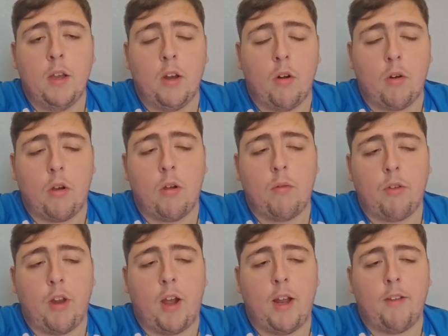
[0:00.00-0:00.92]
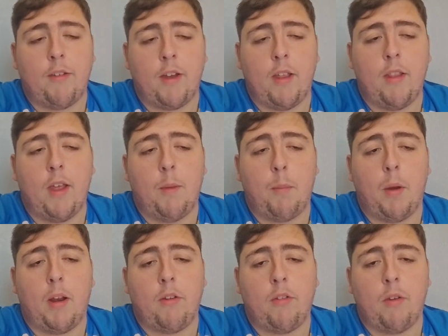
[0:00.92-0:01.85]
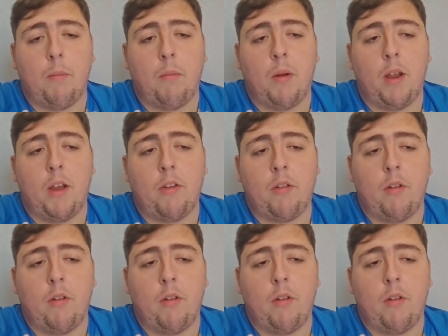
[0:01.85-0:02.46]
you know, got starting to get their plans in place.